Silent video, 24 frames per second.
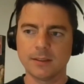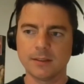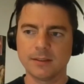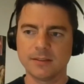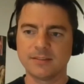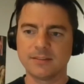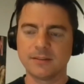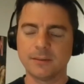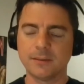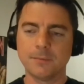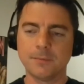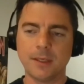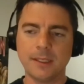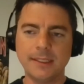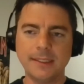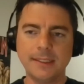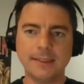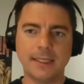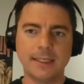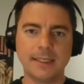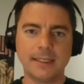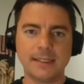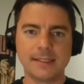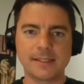Somebody
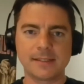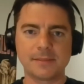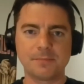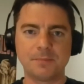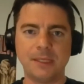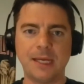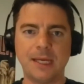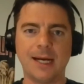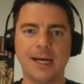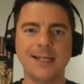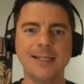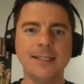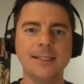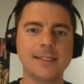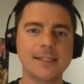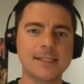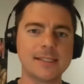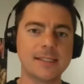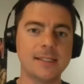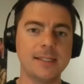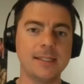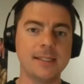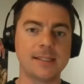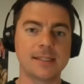that is behind the
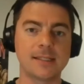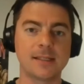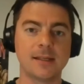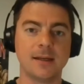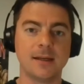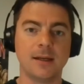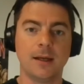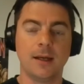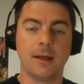scenes,